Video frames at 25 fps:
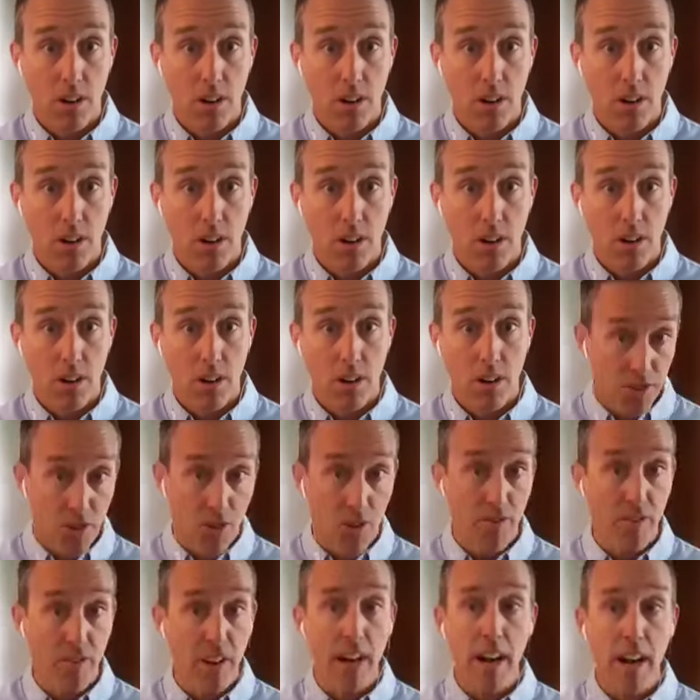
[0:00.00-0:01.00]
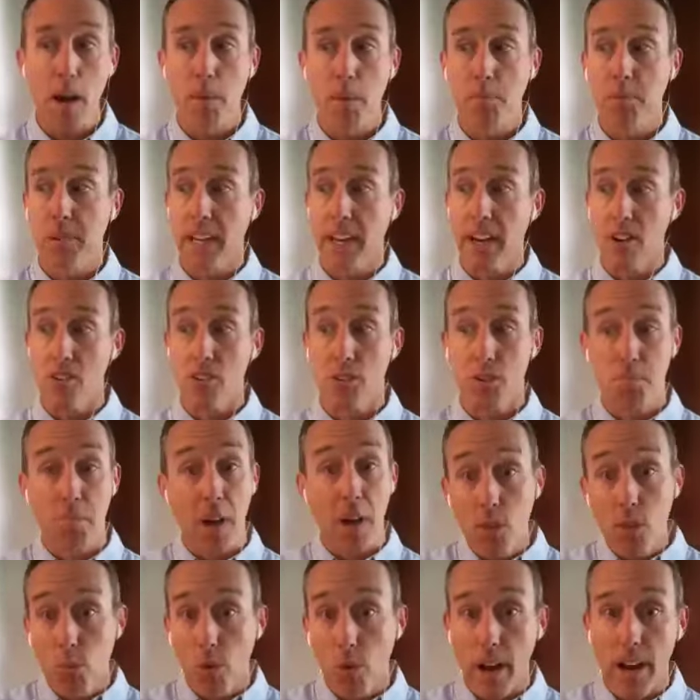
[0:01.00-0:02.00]
uncertified applicators.
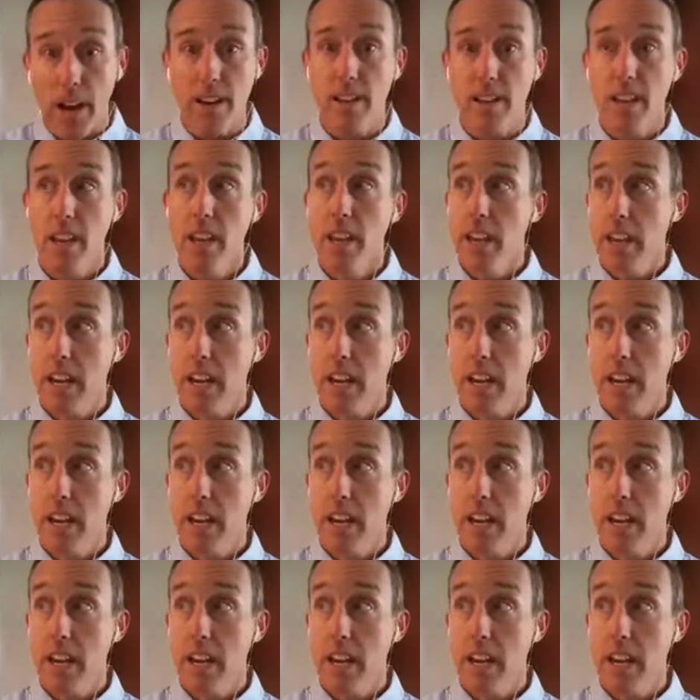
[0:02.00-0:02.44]
By the way,